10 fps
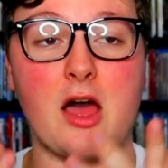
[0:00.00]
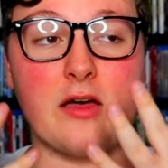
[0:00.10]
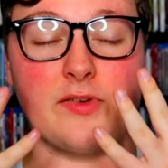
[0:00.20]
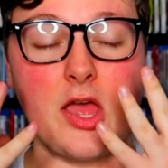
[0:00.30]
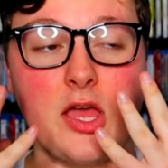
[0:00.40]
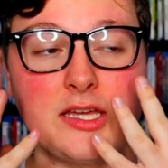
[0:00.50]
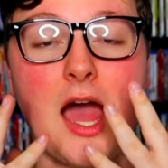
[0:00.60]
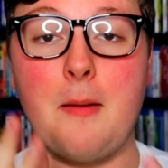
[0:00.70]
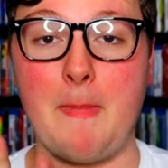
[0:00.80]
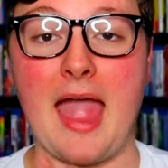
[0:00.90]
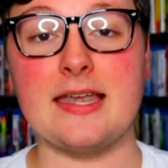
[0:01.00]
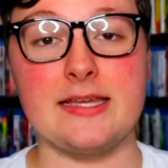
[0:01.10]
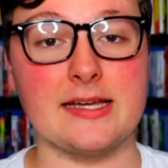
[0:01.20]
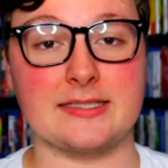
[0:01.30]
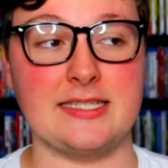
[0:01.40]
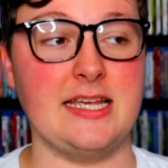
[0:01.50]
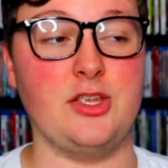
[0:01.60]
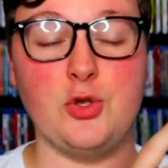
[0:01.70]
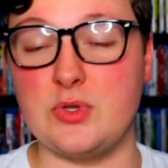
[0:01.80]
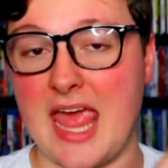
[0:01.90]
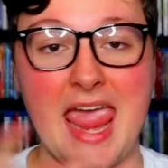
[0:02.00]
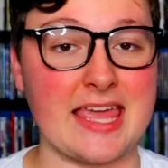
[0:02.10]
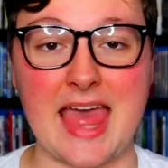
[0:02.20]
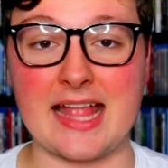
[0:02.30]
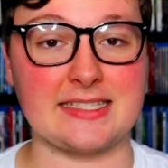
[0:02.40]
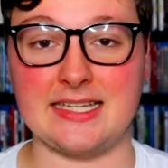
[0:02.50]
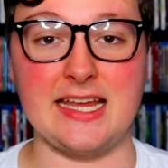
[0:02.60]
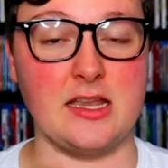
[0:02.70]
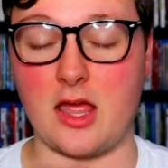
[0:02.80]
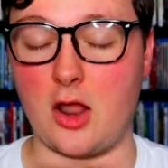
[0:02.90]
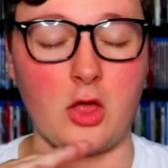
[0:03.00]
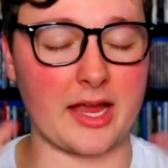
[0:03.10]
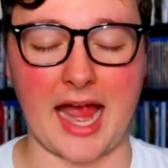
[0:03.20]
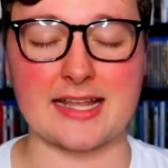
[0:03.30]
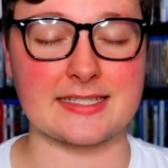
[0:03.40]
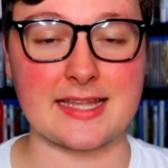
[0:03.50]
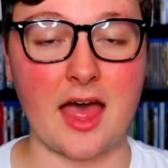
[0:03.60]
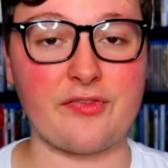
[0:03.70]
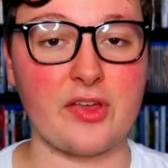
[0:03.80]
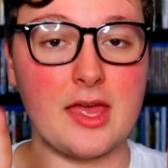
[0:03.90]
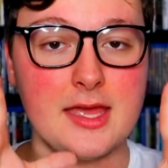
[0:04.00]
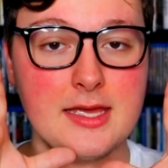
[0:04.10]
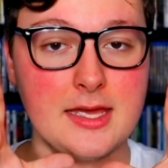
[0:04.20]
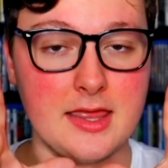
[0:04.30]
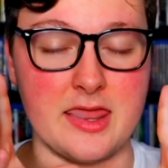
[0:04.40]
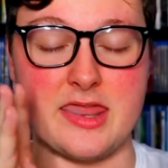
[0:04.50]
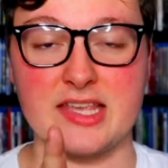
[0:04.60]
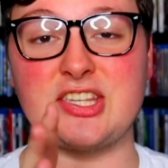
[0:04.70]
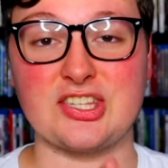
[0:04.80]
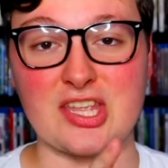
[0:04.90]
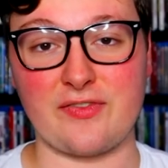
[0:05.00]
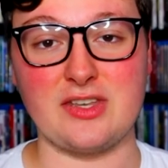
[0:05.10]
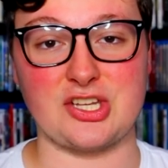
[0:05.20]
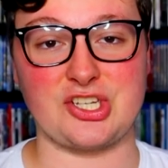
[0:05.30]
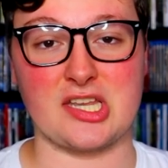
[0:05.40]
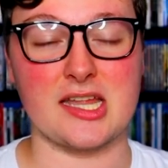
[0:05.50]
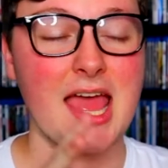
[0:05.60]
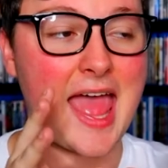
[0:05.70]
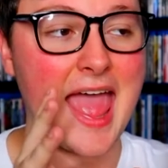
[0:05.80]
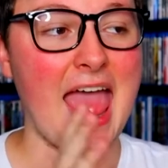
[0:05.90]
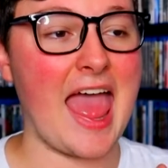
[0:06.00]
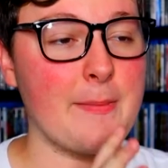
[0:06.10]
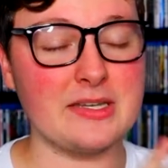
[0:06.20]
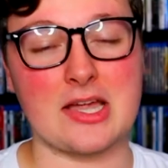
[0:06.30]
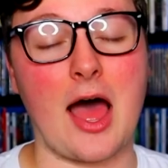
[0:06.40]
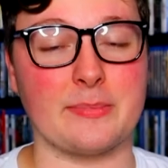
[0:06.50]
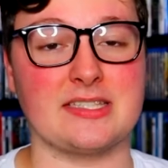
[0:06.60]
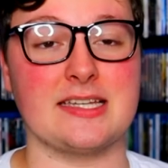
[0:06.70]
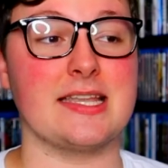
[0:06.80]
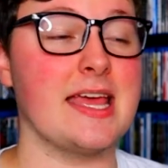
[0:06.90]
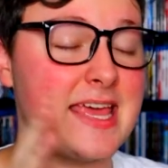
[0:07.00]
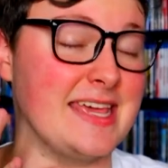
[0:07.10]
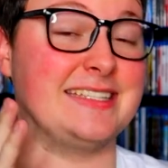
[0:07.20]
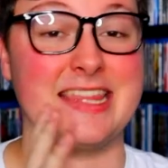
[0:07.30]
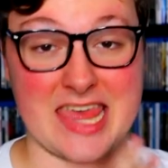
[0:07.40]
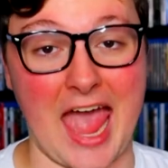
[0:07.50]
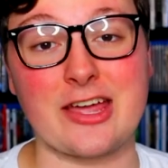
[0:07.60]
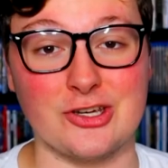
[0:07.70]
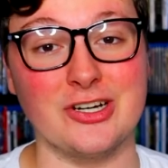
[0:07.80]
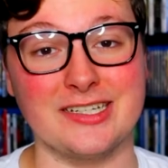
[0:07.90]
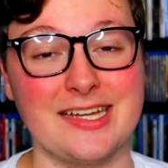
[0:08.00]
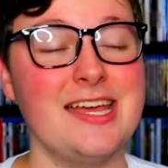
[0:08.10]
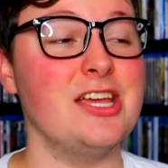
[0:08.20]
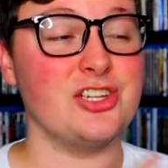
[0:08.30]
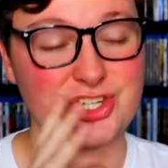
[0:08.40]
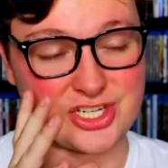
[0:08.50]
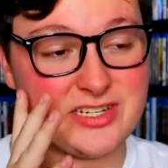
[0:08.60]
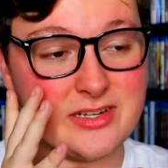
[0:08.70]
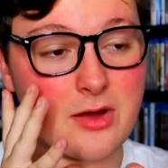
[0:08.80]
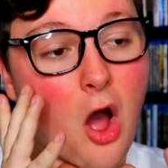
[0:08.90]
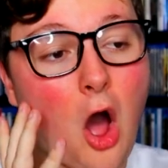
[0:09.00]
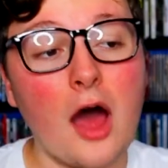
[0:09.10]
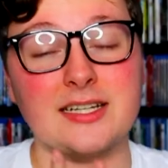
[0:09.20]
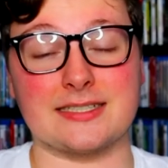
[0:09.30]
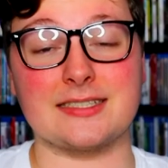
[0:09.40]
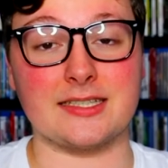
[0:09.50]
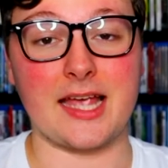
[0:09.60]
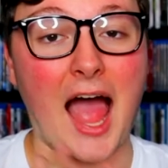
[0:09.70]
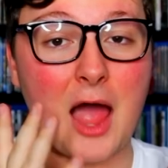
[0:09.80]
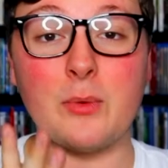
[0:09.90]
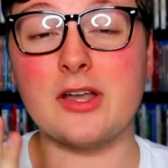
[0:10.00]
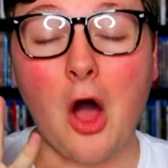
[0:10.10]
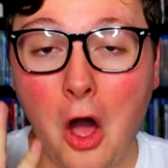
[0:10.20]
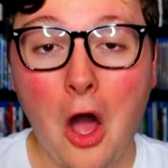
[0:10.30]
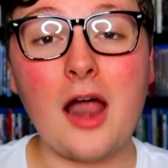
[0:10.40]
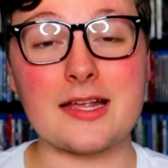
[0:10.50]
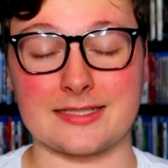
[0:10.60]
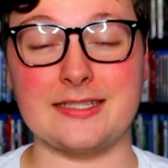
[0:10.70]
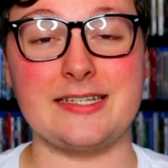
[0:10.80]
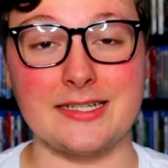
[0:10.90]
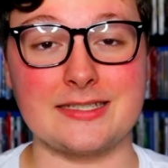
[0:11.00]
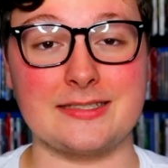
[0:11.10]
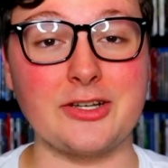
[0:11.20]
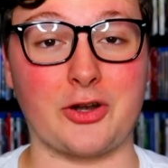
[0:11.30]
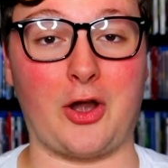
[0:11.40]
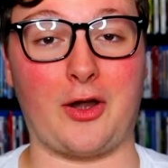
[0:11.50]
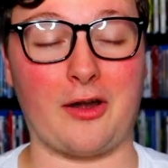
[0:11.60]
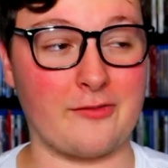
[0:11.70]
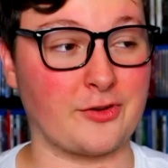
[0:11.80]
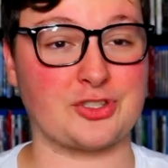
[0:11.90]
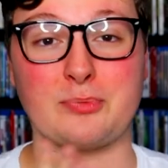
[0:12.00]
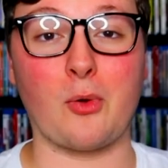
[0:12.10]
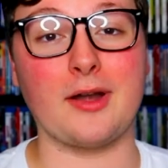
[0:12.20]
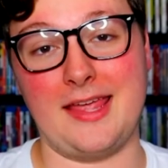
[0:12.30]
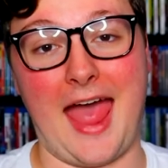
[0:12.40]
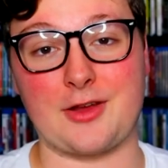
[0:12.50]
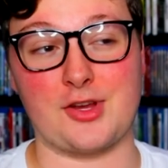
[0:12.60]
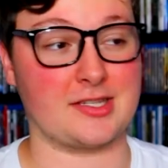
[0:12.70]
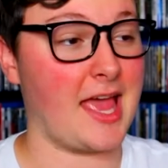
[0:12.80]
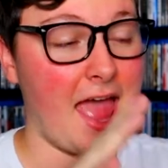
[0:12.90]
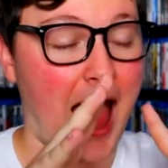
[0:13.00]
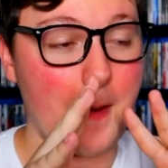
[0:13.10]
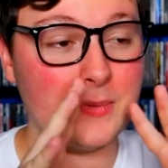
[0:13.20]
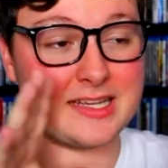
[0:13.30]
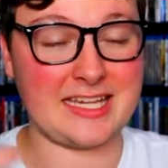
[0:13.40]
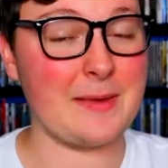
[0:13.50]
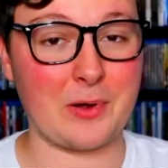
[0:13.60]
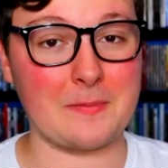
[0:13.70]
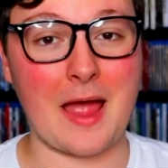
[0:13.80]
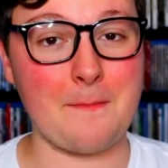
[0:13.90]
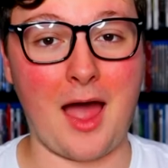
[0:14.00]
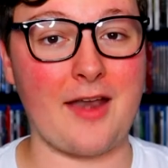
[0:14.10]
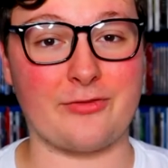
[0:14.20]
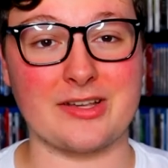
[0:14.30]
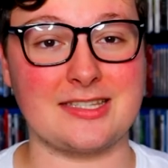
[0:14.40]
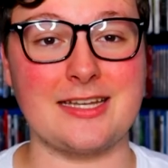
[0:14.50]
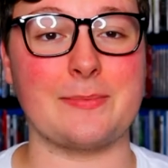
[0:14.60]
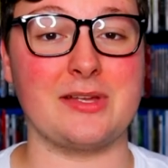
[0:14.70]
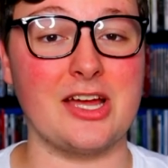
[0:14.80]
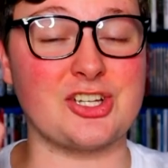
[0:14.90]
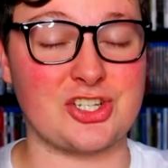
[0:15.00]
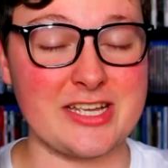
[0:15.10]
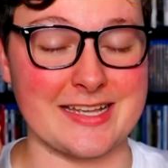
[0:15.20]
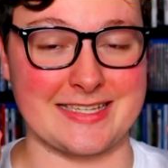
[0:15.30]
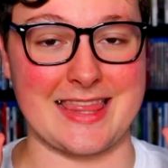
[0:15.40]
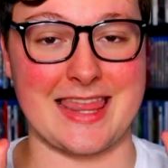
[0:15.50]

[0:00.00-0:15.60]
of commanding a scene, you take that scene and all that kind of stuff, this is definition. Emma Thompson is that good. She honestly, I would honestly consider her for supporting actress. I'm gonna keep her in my mind for the rest of the year because she is